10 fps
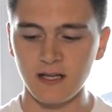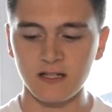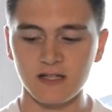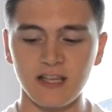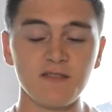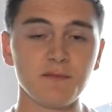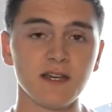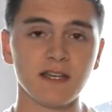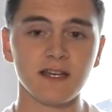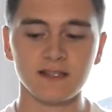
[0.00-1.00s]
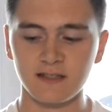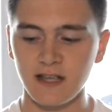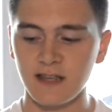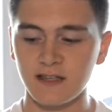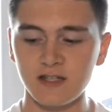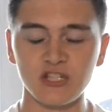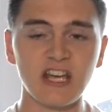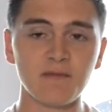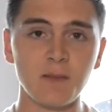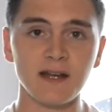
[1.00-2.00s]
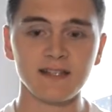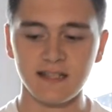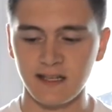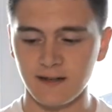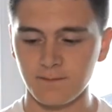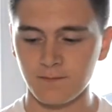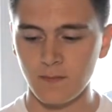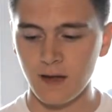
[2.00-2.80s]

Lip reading: She gave me a kiss, then she gave me my ticket.